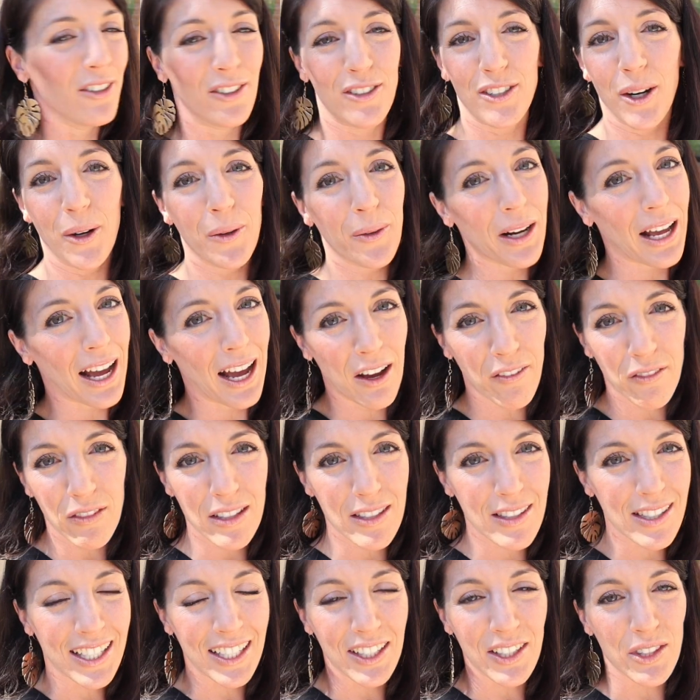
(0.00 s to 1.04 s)
don't have
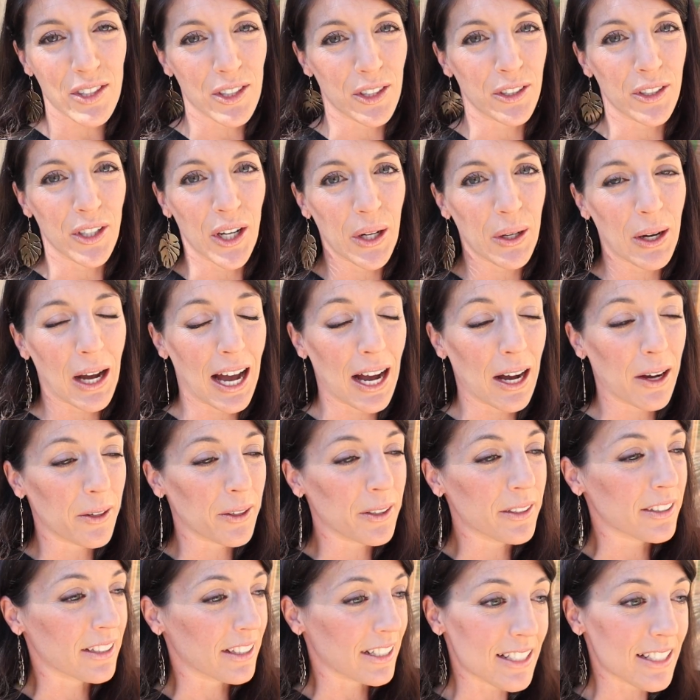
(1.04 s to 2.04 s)
the skills or know-how.